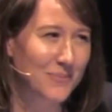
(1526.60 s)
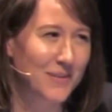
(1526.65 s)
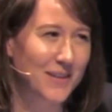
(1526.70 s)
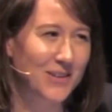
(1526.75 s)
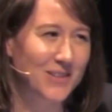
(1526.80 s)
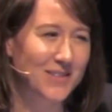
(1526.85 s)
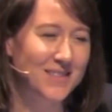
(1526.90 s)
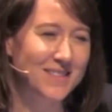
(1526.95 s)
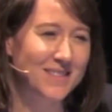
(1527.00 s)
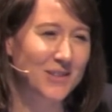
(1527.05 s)

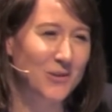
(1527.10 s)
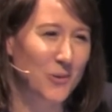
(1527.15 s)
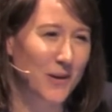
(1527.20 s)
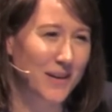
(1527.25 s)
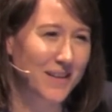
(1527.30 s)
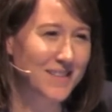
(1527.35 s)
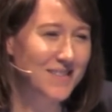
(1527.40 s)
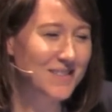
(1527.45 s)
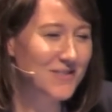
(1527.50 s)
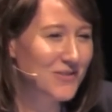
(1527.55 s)
because
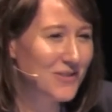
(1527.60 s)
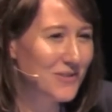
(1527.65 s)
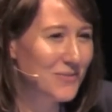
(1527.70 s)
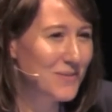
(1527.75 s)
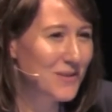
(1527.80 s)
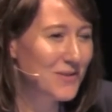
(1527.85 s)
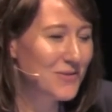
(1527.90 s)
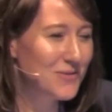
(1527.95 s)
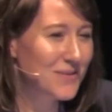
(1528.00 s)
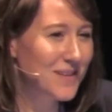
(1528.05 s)
QUIC is not going to
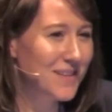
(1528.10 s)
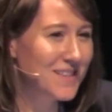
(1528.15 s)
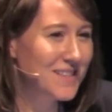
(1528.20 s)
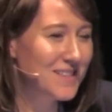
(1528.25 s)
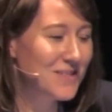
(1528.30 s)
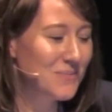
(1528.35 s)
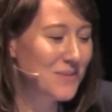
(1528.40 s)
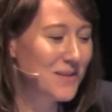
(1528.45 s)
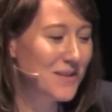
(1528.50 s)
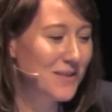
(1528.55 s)
be called
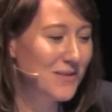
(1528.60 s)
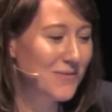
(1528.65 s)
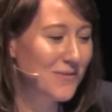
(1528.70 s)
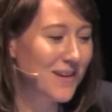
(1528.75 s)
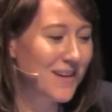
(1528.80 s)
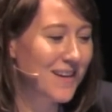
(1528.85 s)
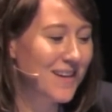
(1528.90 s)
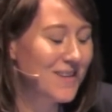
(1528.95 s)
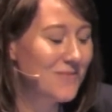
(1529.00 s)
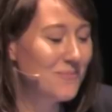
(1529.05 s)

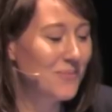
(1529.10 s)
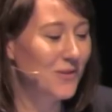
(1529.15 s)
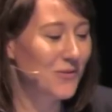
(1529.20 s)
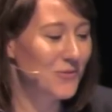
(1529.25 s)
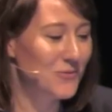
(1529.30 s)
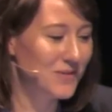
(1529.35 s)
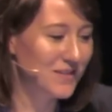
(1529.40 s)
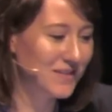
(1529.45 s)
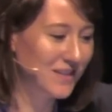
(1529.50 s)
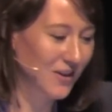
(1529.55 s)
HTTP3, but
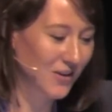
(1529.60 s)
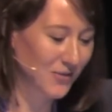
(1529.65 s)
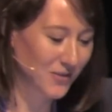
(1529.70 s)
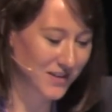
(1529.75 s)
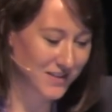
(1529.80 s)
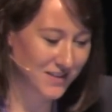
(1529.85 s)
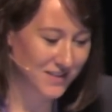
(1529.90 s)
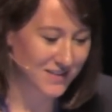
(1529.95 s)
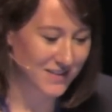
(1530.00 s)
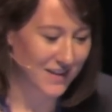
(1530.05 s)
also
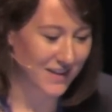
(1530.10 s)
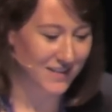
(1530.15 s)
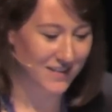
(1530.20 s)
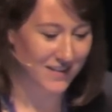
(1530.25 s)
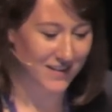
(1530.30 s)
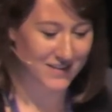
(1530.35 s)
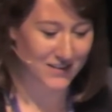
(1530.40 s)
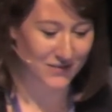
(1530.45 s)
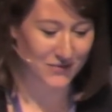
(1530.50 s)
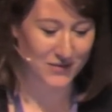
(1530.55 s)
I did say
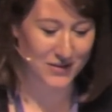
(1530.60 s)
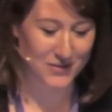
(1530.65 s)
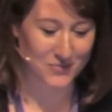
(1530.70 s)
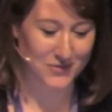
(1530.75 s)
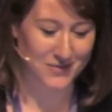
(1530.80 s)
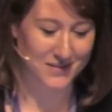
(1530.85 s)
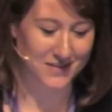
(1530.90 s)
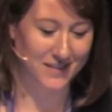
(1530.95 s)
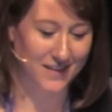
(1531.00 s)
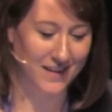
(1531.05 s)
that definitely
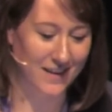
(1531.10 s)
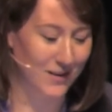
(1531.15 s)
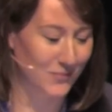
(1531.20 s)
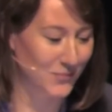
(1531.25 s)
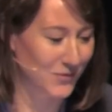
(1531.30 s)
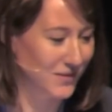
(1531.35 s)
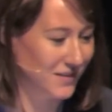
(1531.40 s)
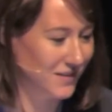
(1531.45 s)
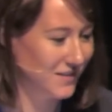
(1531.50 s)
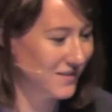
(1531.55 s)
wasn't going to
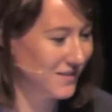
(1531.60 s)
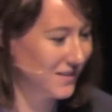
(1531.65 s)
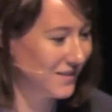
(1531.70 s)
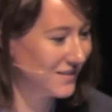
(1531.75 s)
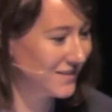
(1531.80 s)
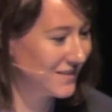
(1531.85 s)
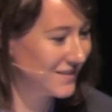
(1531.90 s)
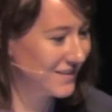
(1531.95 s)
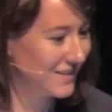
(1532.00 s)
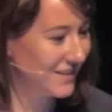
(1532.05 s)
happen, and it
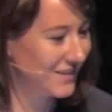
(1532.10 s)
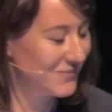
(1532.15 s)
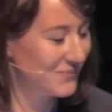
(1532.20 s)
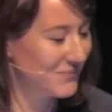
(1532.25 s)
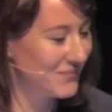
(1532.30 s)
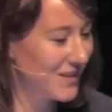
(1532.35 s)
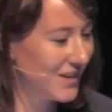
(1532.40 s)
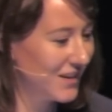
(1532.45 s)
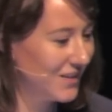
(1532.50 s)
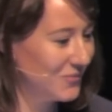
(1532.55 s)
did. So
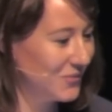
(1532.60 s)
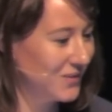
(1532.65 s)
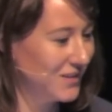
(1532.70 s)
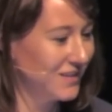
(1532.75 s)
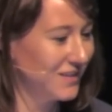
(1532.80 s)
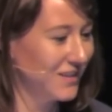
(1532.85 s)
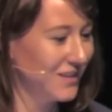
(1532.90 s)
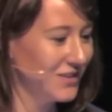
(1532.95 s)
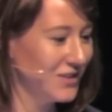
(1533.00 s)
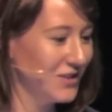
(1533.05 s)
there, what are
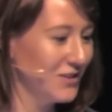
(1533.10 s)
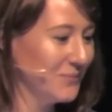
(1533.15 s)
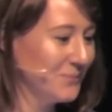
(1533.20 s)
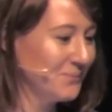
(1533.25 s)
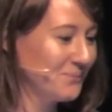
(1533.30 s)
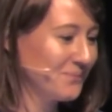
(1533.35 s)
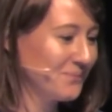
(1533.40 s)
you going to do?